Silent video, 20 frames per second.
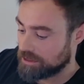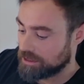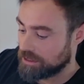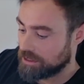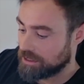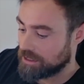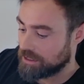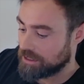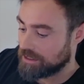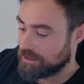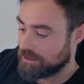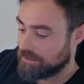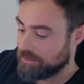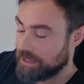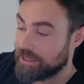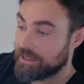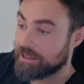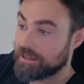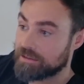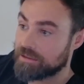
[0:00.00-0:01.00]

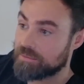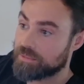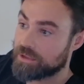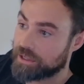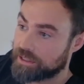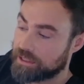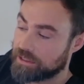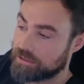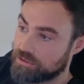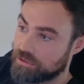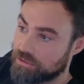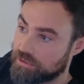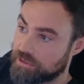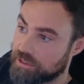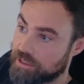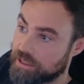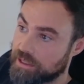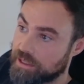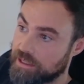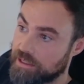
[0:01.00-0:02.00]
being in the market during
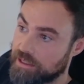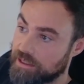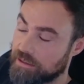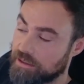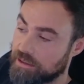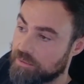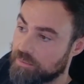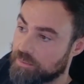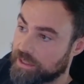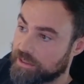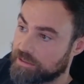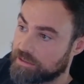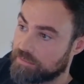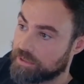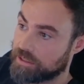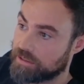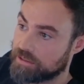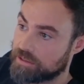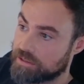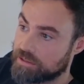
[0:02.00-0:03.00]
high impact
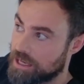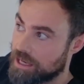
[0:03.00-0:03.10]
events.